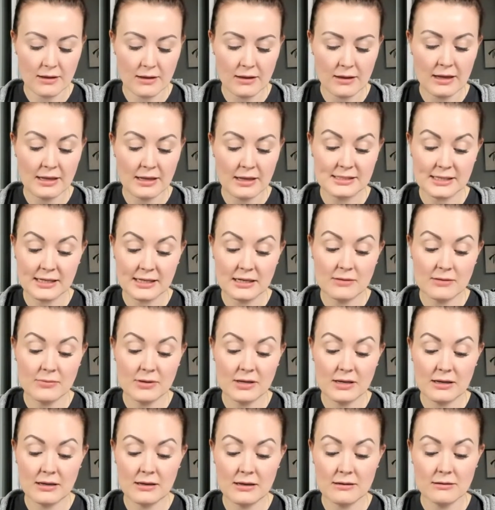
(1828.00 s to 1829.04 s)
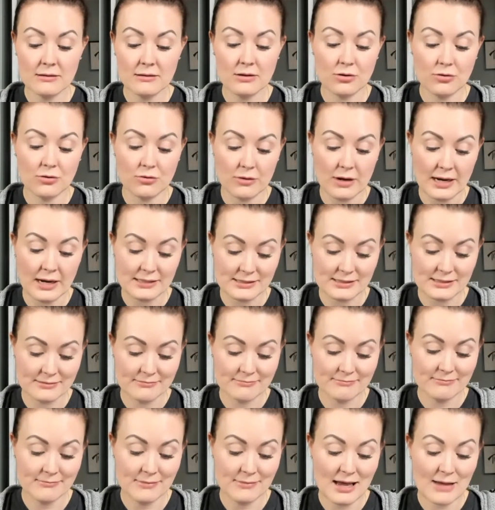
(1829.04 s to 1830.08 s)
it's going to be great.
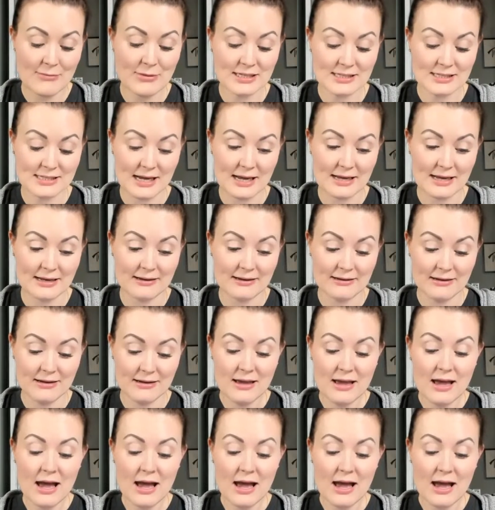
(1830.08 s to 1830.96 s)
I'm excited.